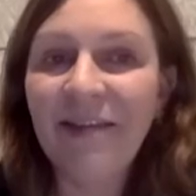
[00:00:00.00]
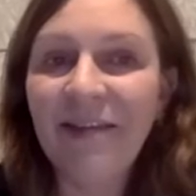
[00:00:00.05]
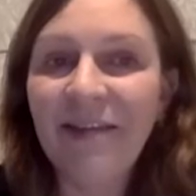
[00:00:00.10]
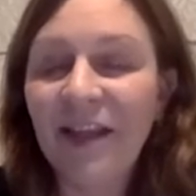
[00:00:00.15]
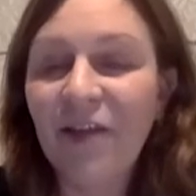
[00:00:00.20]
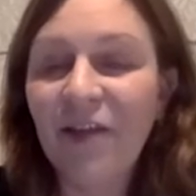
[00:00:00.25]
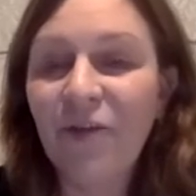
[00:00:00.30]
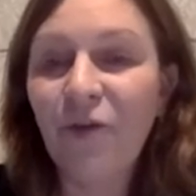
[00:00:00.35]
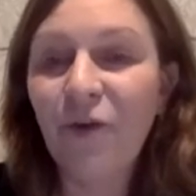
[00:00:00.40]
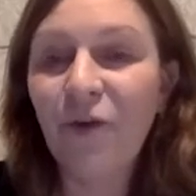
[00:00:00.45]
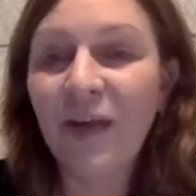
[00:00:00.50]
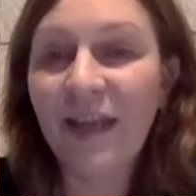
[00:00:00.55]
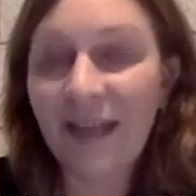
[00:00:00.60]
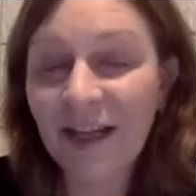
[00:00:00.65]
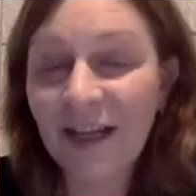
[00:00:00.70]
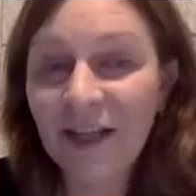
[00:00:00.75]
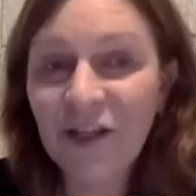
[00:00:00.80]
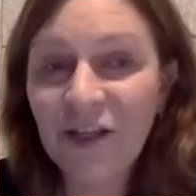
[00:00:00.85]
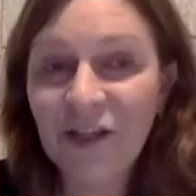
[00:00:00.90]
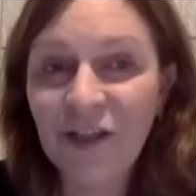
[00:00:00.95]
I think that
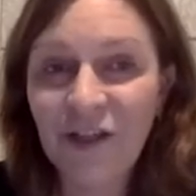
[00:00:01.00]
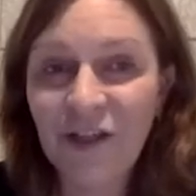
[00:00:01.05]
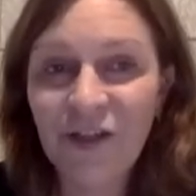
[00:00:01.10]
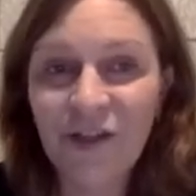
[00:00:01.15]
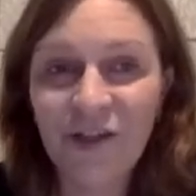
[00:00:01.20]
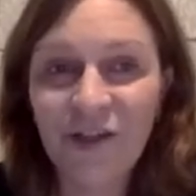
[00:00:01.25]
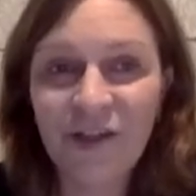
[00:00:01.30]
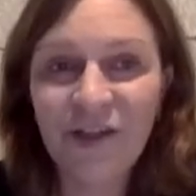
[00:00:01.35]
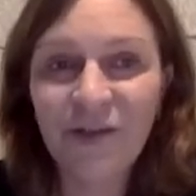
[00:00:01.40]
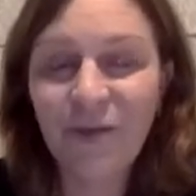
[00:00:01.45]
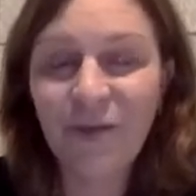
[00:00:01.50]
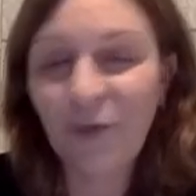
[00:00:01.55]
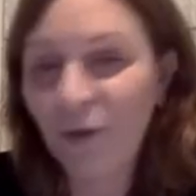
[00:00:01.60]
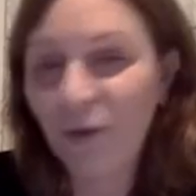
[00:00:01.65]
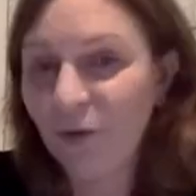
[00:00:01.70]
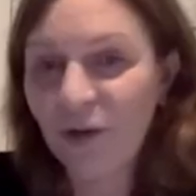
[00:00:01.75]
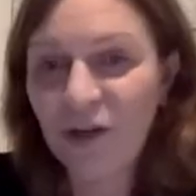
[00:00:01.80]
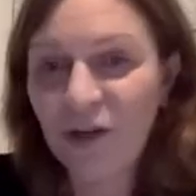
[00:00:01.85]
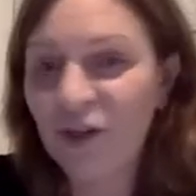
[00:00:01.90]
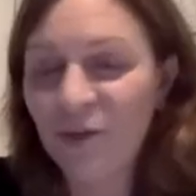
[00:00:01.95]
for English
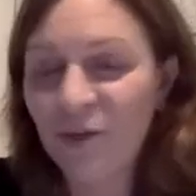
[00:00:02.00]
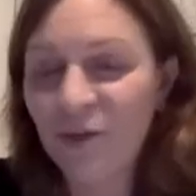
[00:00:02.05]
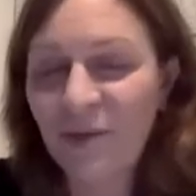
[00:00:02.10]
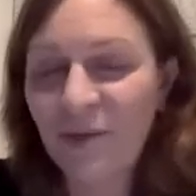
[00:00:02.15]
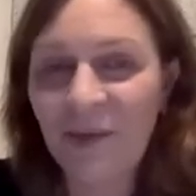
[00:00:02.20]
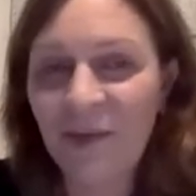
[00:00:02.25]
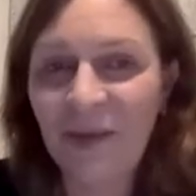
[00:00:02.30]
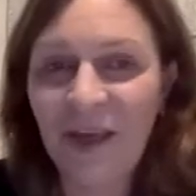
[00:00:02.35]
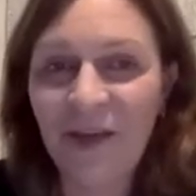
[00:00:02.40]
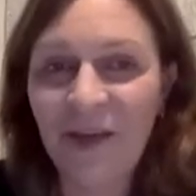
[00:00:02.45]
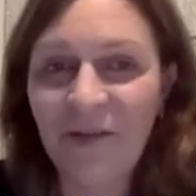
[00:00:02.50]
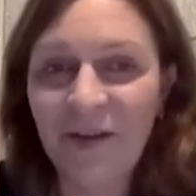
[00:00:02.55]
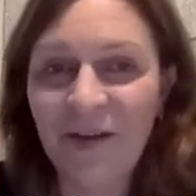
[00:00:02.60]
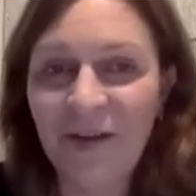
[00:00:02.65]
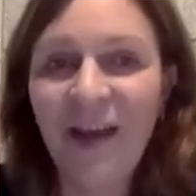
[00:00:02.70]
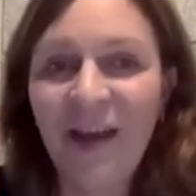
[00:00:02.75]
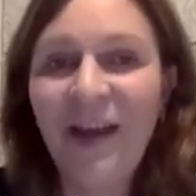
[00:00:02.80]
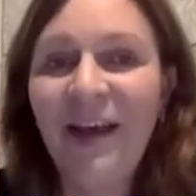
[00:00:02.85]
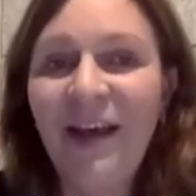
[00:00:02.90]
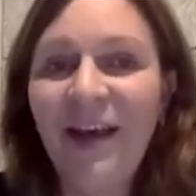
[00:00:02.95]
teachers, Youglish is maybe
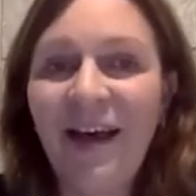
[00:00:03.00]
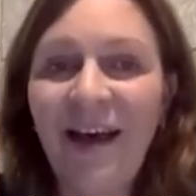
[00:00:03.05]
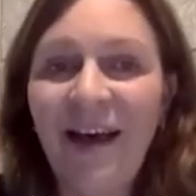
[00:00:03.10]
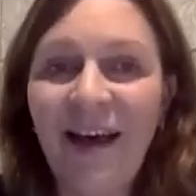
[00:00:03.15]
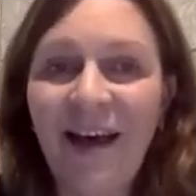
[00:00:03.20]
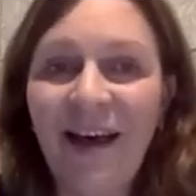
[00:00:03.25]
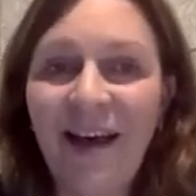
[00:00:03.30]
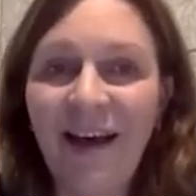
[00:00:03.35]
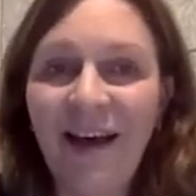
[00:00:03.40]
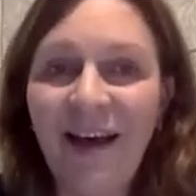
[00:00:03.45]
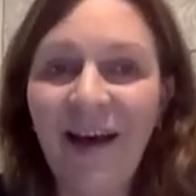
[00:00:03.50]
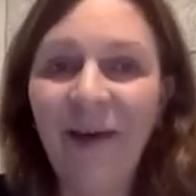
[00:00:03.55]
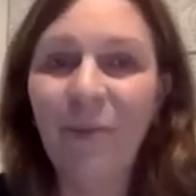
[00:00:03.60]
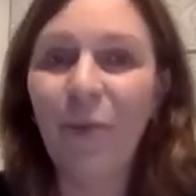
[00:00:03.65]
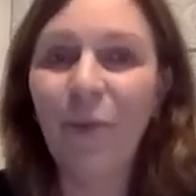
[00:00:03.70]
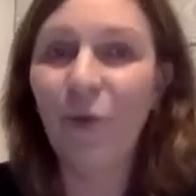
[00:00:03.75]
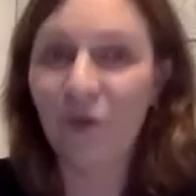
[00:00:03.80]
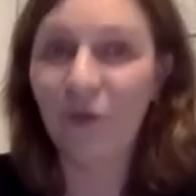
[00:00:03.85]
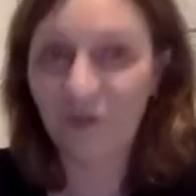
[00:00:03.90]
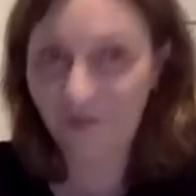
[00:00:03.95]
even
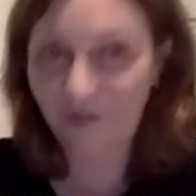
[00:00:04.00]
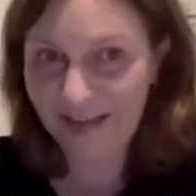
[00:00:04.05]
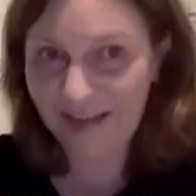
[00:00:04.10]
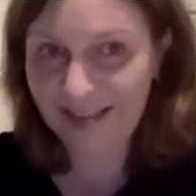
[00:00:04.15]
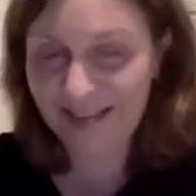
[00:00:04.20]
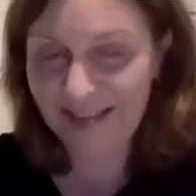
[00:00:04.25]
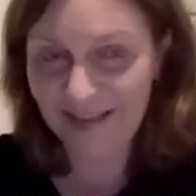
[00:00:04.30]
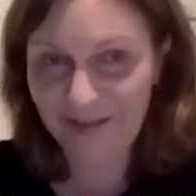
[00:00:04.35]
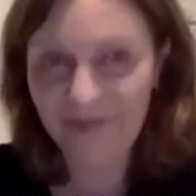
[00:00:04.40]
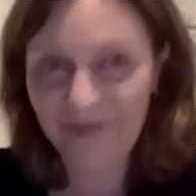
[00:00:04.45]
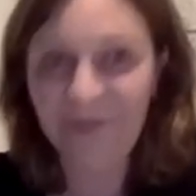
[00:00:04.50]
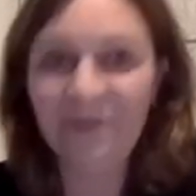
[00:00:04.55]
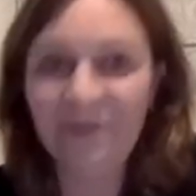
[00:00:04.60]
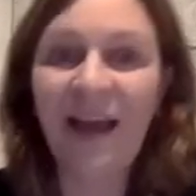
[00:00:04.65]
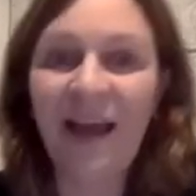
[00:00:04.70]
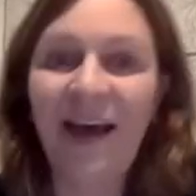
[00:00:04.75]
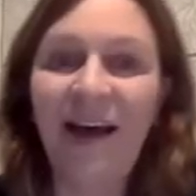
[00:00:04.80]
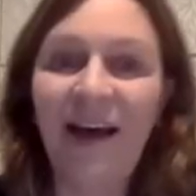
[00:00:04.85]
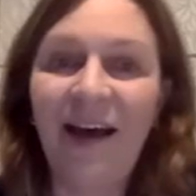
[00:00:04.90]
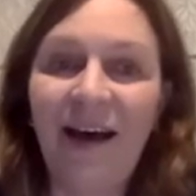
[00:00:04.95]
uh, more effective.
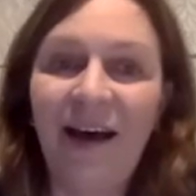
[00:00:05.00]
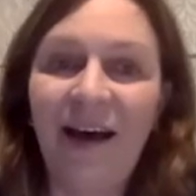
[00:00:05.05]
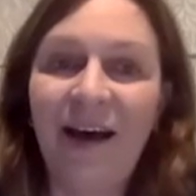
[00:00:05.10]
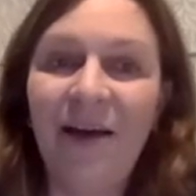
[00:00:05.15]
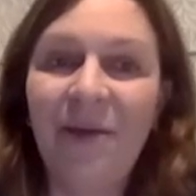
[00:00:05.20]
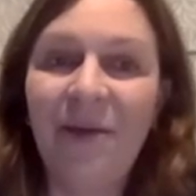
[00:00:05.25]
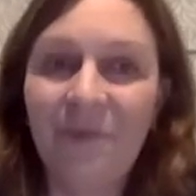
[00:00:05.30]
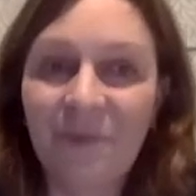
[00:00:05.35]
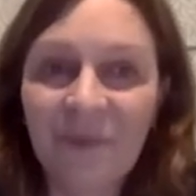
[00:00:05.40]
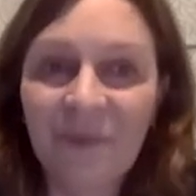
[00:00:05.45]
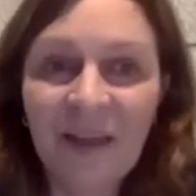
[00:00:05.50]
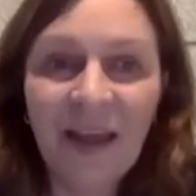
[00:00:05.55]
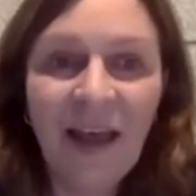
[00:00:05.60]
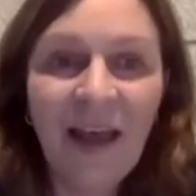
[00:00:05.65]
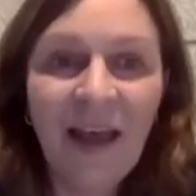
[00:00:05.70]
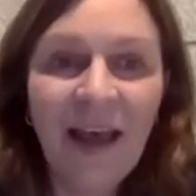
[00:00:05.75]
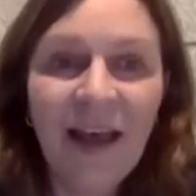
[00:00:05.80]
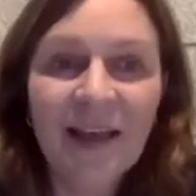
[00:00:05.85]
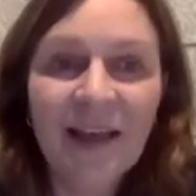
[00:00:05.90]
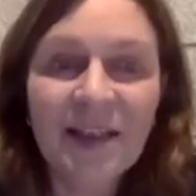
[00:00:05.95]
Uh,
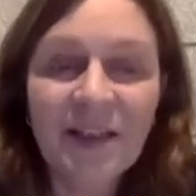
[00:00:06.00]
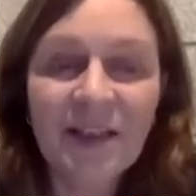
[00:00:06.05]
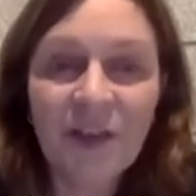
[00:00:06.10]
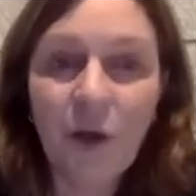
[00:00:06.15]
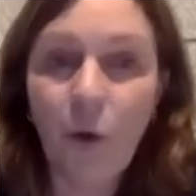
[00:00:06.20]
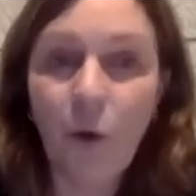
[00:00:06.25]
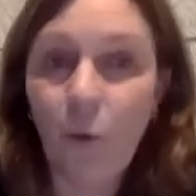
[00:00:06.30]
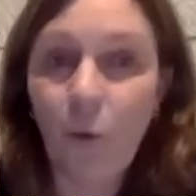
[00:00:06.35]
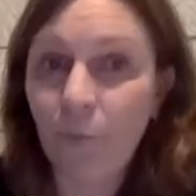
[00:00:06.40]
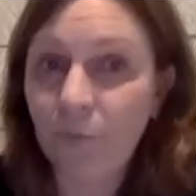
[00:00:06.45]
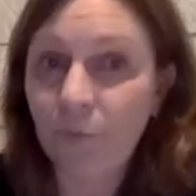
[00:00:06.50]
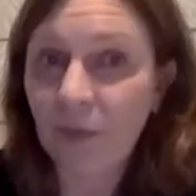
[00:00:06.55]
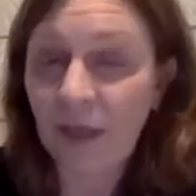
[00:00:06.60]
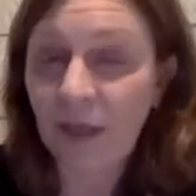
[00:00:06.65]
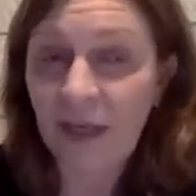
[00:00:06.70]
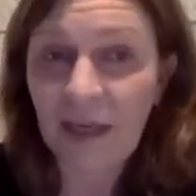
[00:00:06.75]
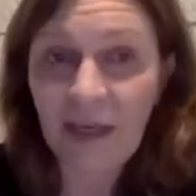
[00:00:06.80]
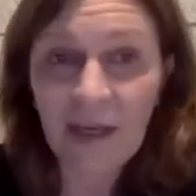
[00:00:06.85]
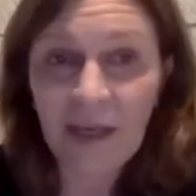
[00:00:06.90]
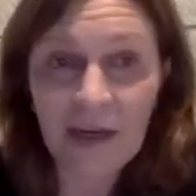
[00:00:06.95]
so
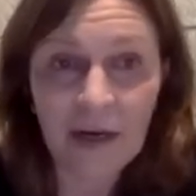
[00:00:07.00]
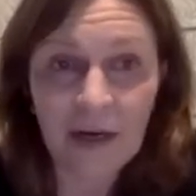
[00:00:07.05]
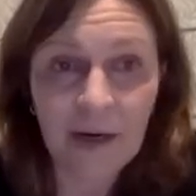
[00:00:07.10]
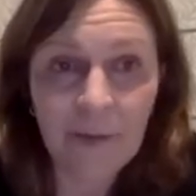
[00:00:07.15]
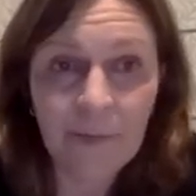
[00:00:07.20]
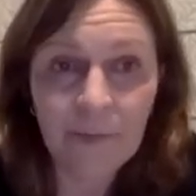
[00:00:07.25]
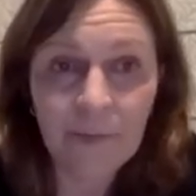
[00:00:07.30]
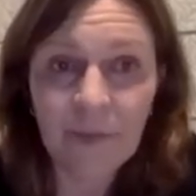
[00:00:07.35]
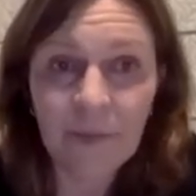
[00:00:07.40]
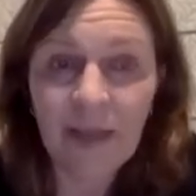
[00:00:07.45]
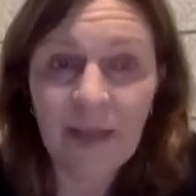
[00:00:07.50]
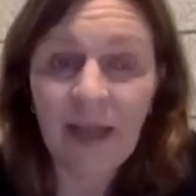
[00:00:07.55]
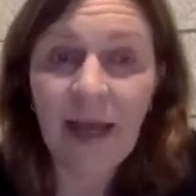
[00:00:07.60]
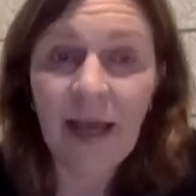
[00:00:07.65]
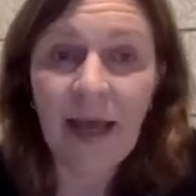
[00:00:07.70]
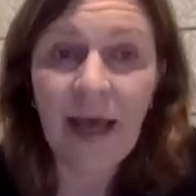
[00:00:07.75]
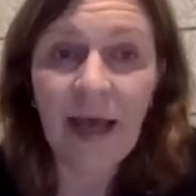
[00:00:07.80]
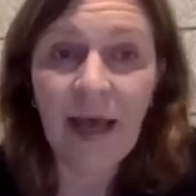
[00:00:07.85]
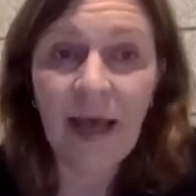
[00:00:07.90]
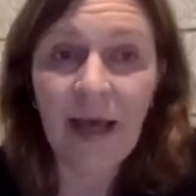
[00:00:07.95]
here
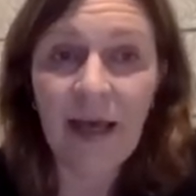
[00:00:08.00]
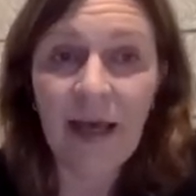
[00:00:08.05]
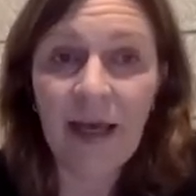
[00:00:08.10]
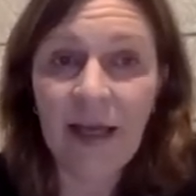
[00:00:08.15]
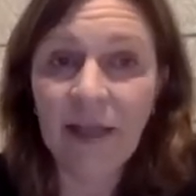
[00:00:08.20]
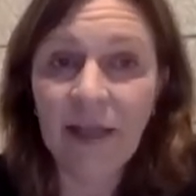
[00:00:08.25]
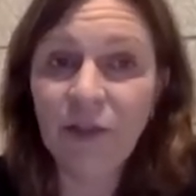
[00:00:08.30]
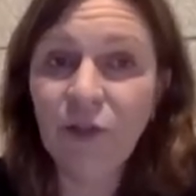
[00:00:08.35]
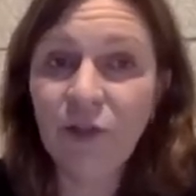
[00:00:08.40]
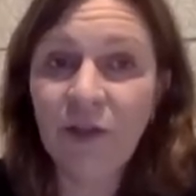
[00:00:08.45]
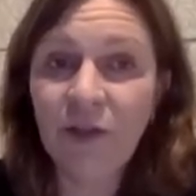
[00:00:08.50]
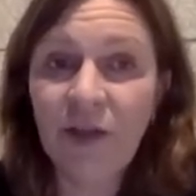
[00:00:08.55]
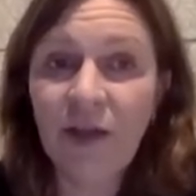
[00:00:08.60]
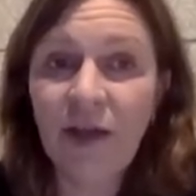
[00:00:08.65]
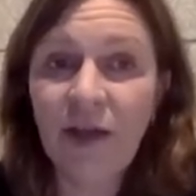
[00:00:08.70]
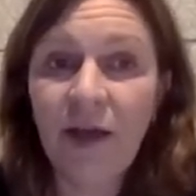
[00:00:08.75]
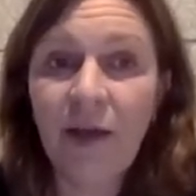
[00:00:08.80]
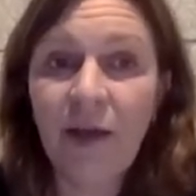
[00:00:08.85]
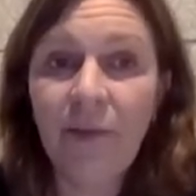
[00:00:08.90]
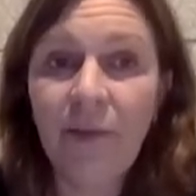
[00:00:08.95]
into
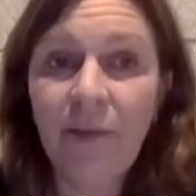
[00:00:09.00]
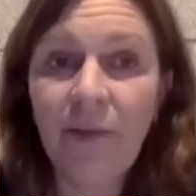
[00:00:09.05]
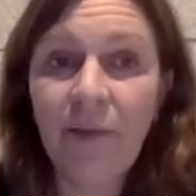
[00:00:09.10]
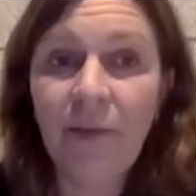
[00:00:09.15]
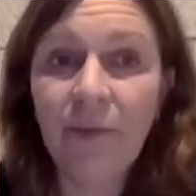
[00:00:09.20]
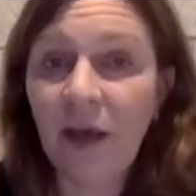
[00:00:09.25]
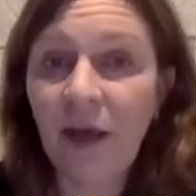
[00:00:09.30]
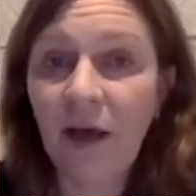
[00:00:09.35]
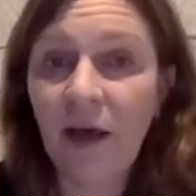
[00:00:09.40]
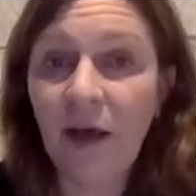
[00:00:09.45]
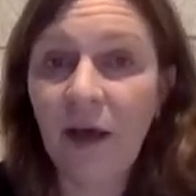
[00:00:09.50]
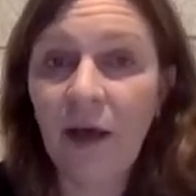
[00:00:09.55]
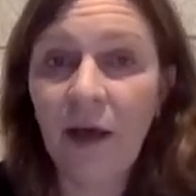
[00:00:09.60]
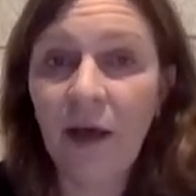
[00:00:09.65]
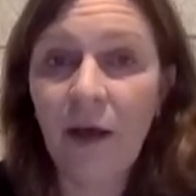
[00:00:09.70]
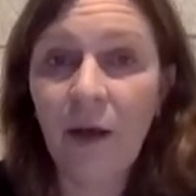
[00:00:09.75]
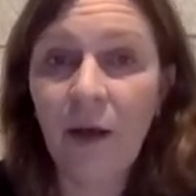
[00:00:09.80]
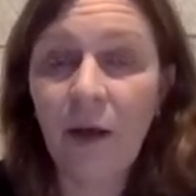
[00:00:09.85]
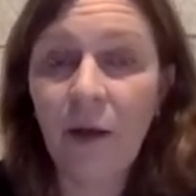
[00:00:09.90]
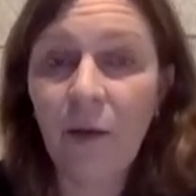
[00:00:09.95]
the
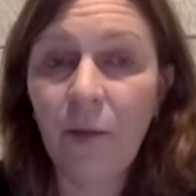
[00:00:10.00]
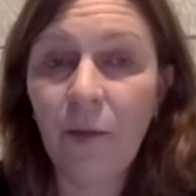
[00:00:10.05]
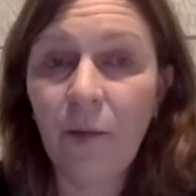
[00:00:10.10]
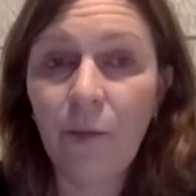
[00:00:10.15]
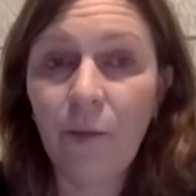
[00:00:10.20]
uh,